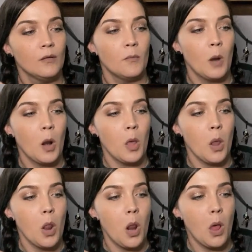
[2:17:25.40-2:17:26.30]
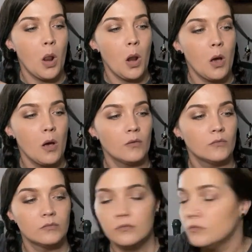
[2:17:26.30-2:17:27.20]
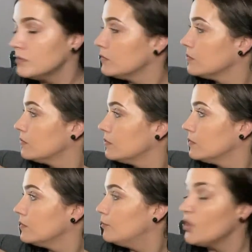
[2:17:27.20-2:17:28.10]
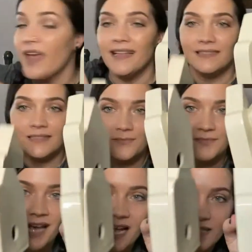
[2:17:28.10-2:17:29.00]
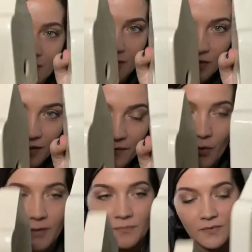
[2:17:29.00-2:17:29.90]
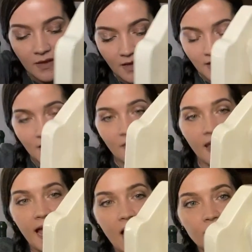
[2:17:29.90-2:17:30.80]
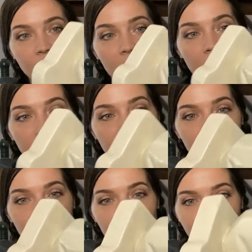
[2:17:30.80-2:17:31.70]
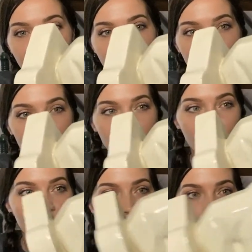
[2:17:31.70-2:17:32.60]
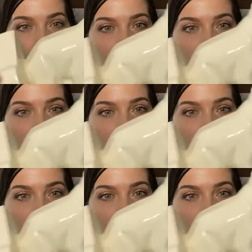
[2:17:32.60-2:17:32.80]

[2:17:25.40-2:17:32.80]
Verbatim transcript: blah, blah, blah, blah, blah. bookends. That's what I was looking for. They have lots of like beautiful